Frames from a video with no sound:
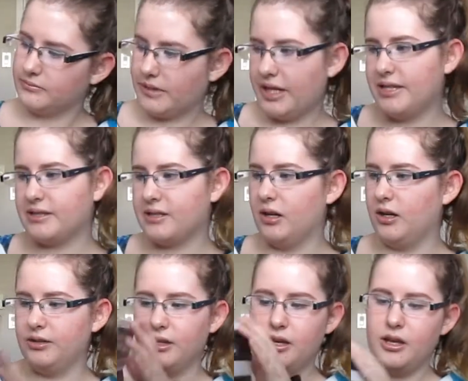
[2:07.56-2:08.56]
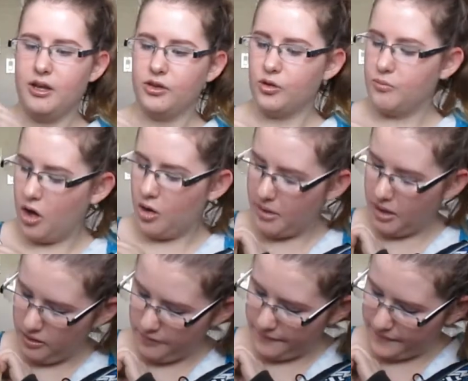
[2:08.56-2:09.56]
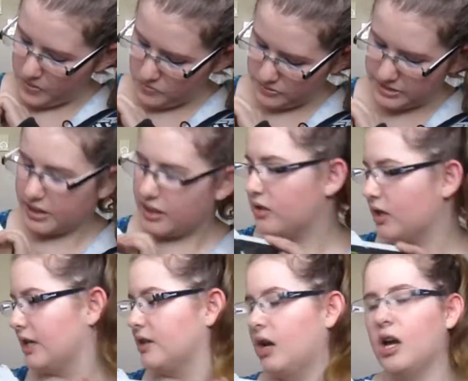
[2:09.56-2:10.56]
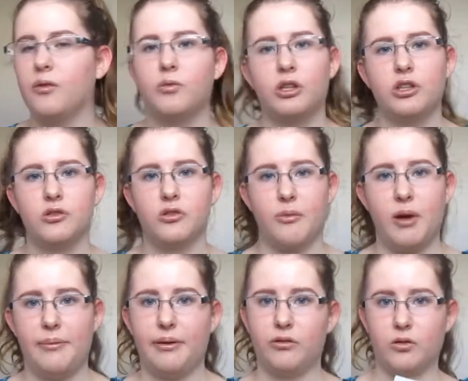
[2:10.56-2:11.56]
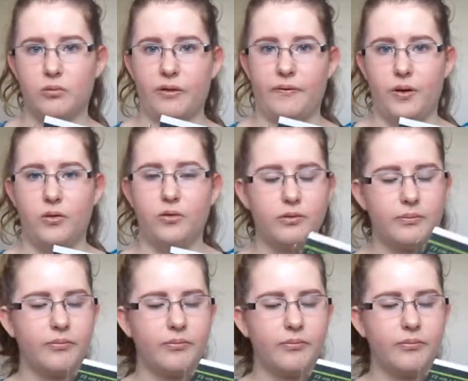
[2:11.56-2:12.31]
It's called the Mobile Phone Stand. I can, I can use it for my iPad or my phone.